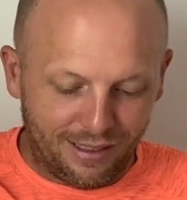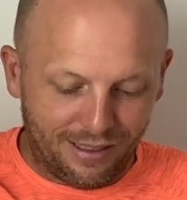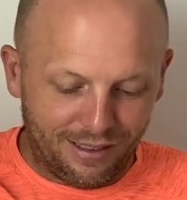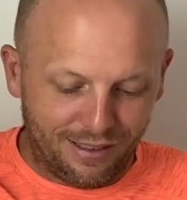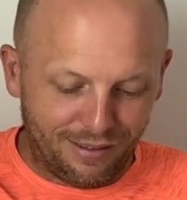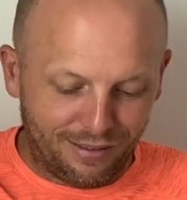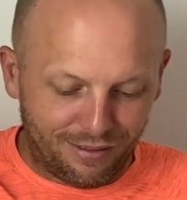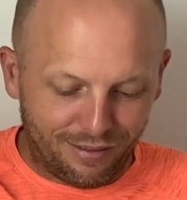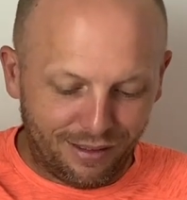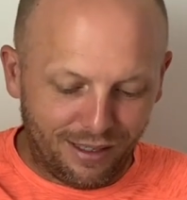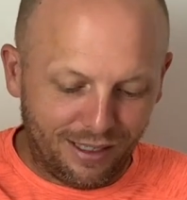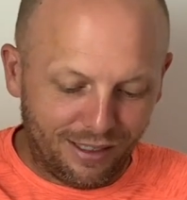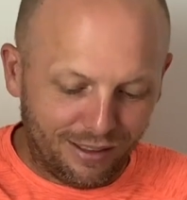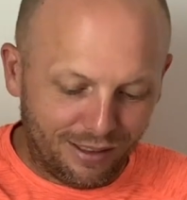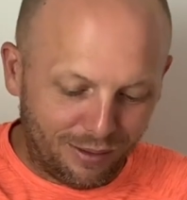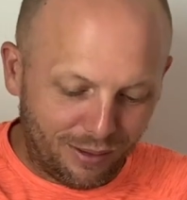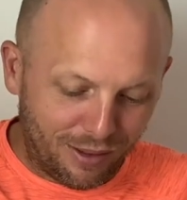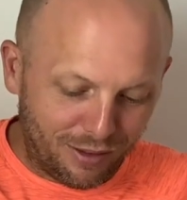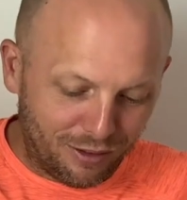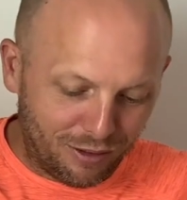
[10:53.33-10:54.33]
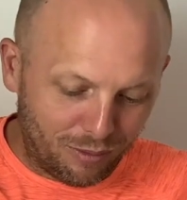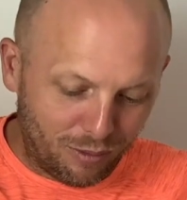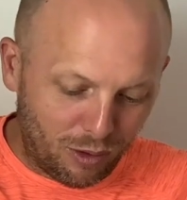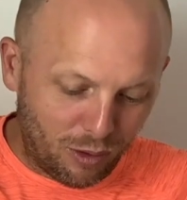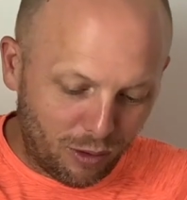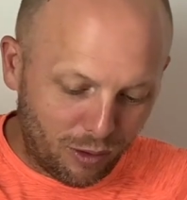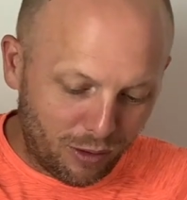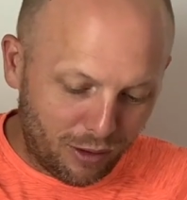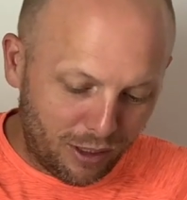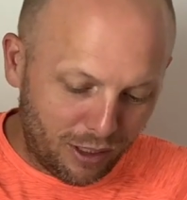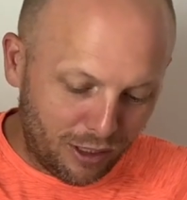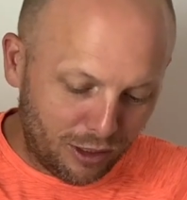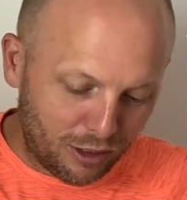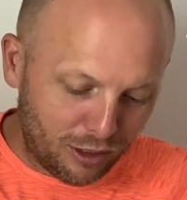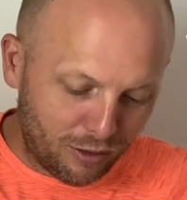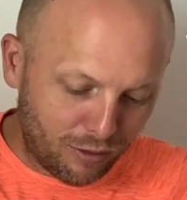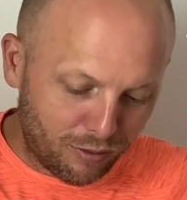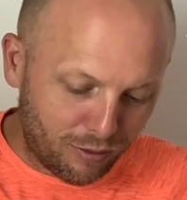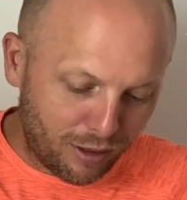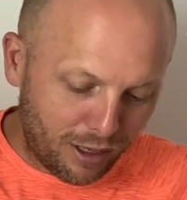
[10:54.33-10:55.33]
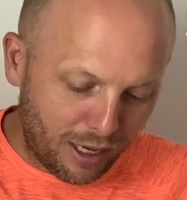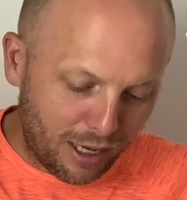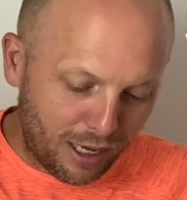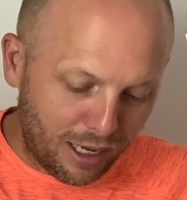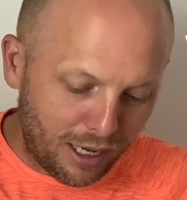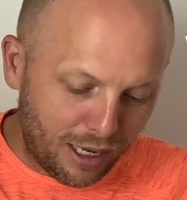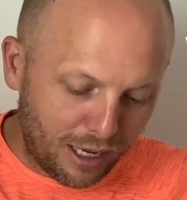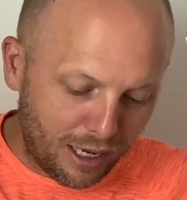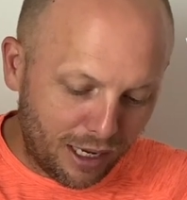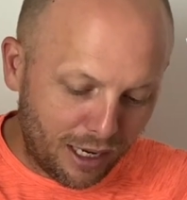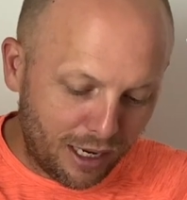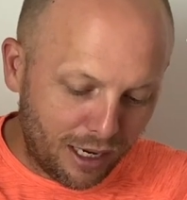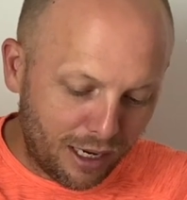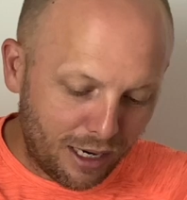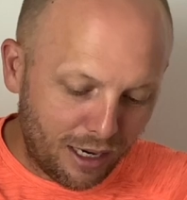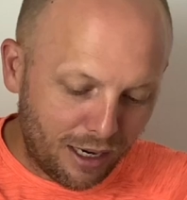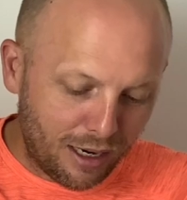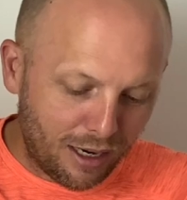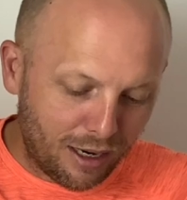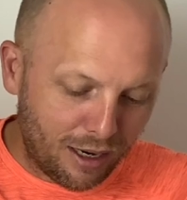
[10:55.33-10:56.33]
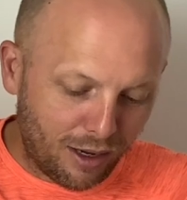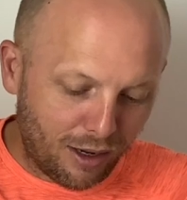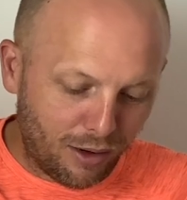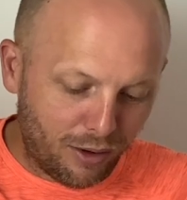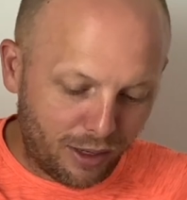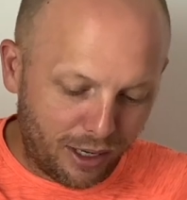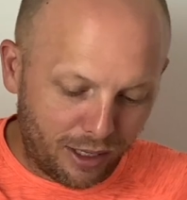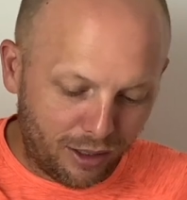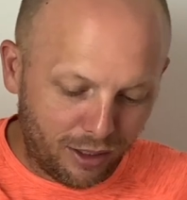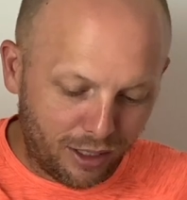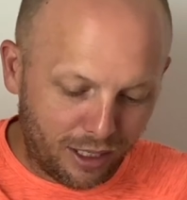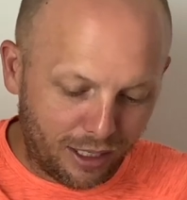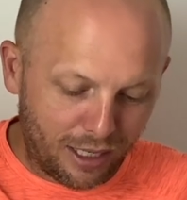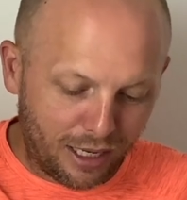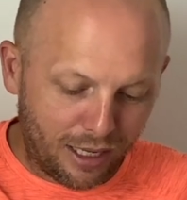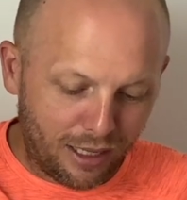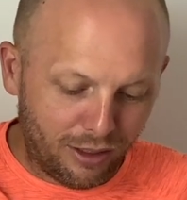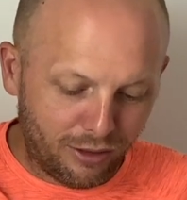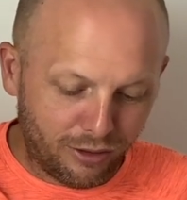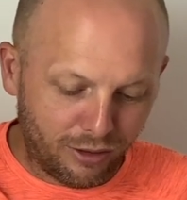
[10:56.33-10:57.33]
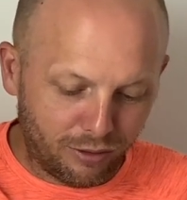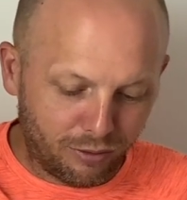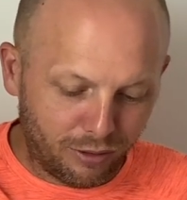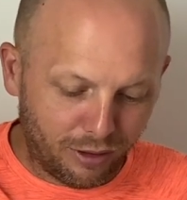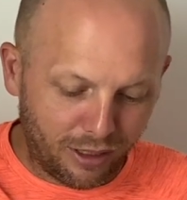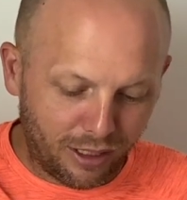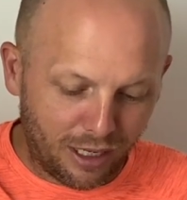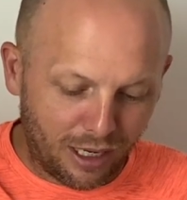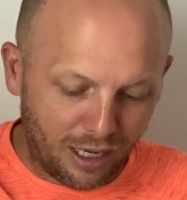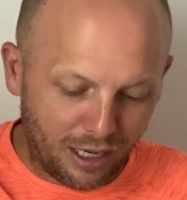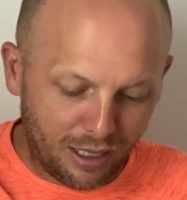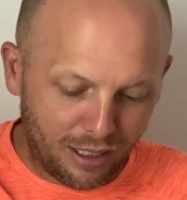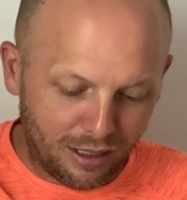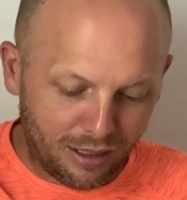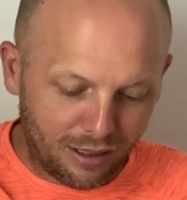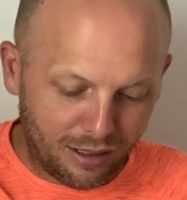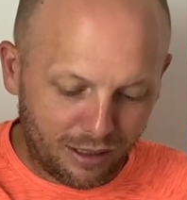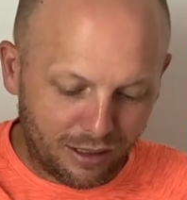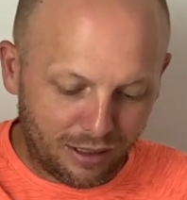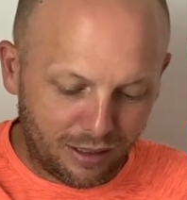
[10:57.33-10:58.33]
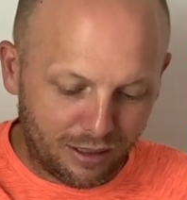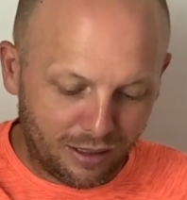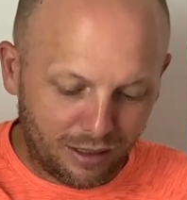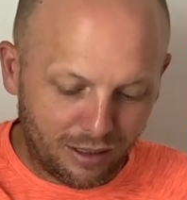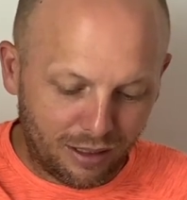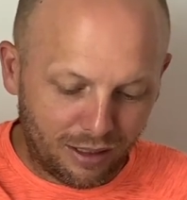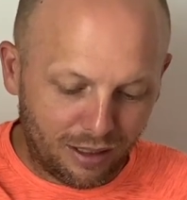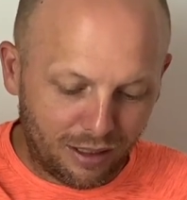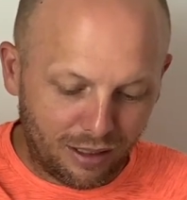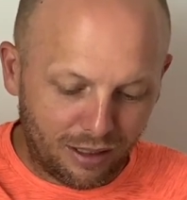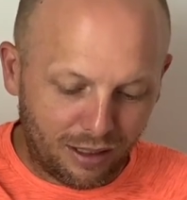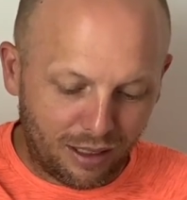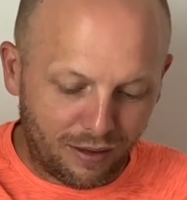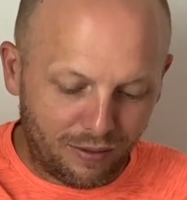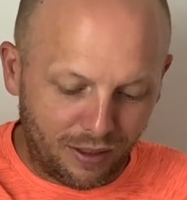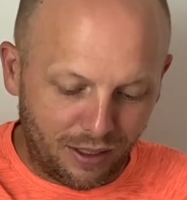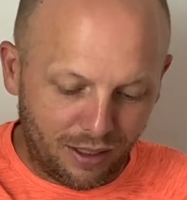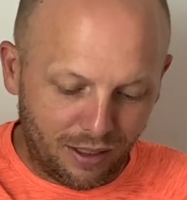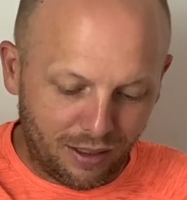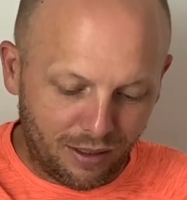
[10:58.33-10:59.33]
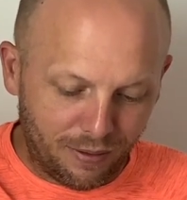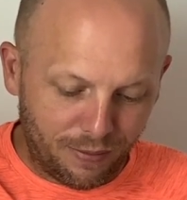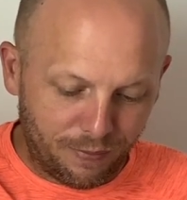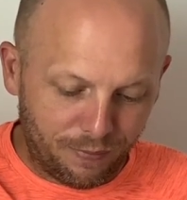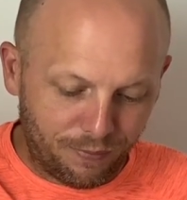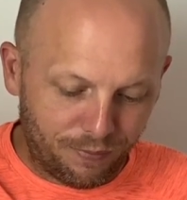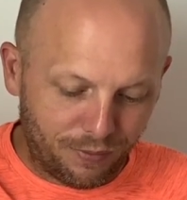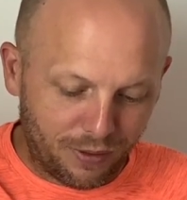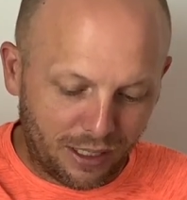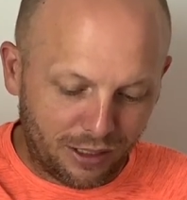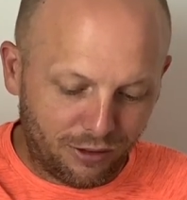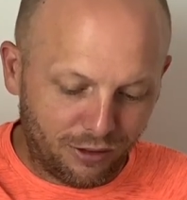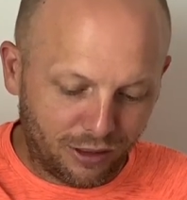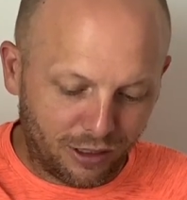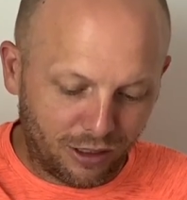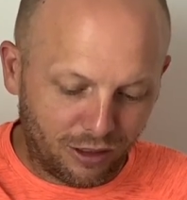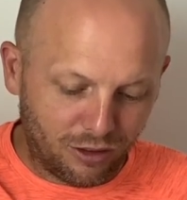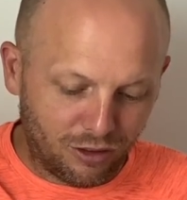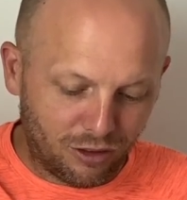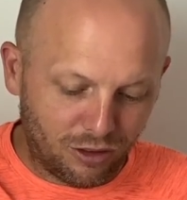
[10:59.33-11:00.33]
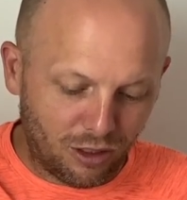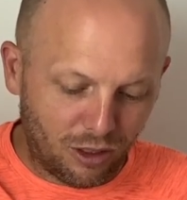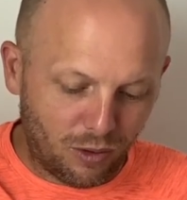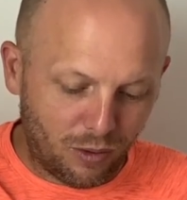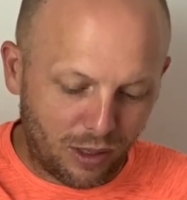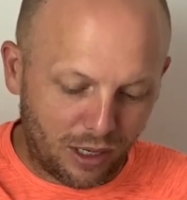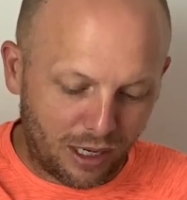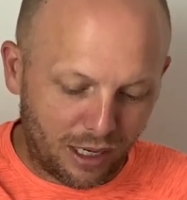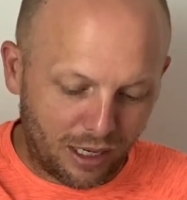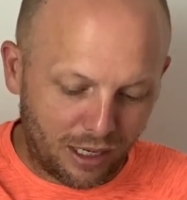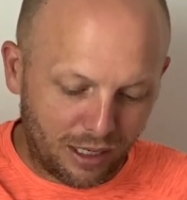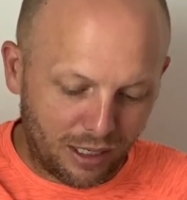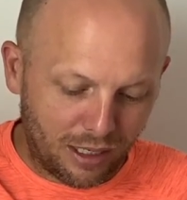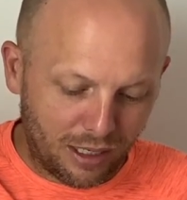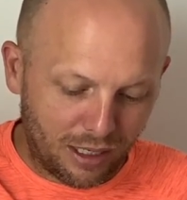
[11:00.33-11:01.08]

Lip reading: All right, so we have some orange and red. Oh yeah, look at that. That's looking really hot. Love it. That's looking so hot.